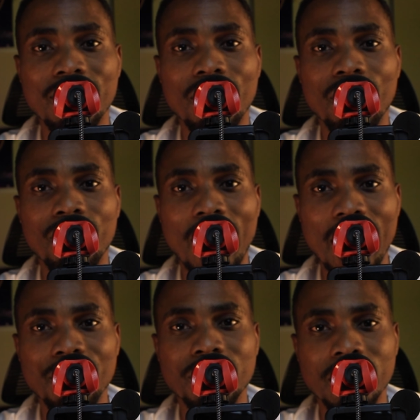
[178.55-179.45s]

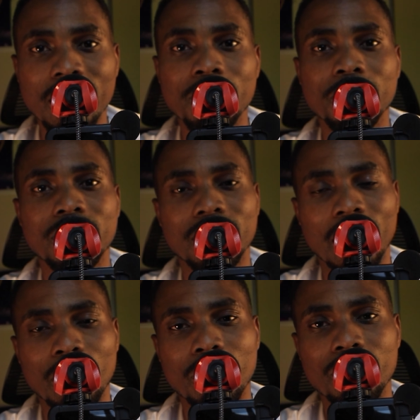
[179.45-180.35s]
5 teams
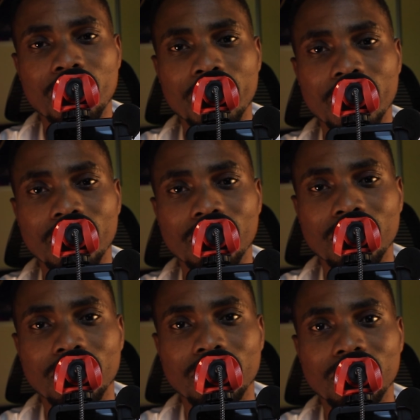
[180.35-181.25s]
are going for it.
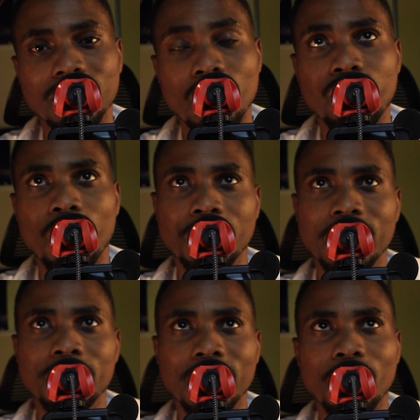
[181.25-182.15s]
No, 4
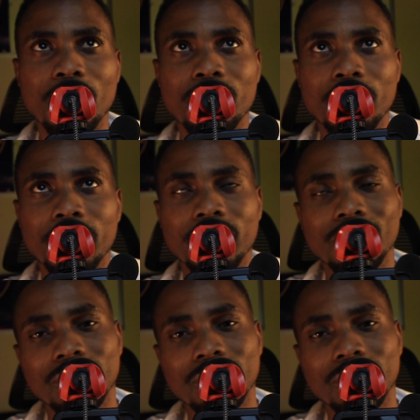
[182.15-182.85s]
teams are going for it.